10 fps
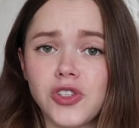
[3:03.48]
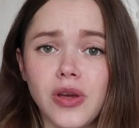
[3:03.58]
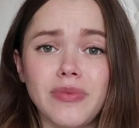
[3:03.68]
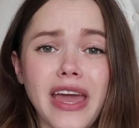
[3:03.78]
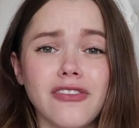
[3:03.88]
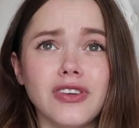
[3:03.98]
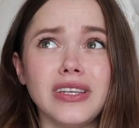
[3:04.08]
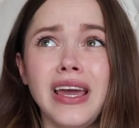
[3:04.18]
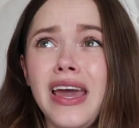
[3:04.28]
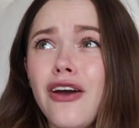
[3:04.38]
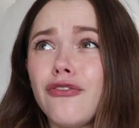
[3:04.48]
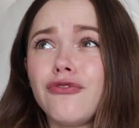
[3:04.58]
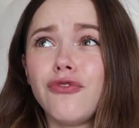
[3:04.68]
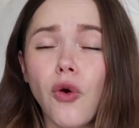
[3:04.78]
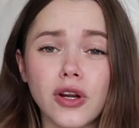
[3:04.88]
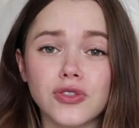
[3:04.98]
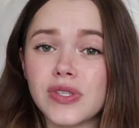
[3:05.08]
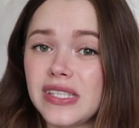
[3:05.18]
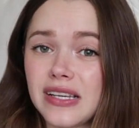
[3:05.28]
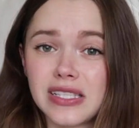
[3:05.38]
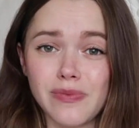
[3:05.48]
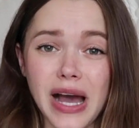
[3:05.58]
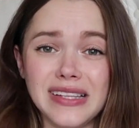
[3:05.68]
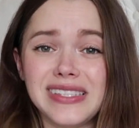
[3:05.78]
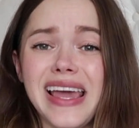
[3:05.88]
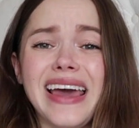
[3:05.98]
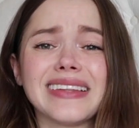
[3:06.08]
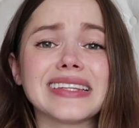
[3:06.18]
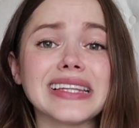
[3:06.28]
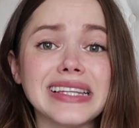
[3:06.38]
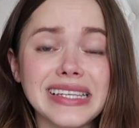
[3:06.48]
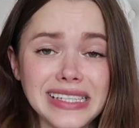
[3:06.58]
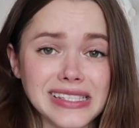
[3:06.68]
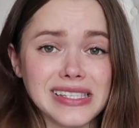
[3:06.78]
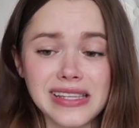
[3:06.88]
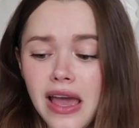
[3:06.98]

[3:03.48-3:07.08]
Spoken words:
trimmed every 4 to 6 months at least,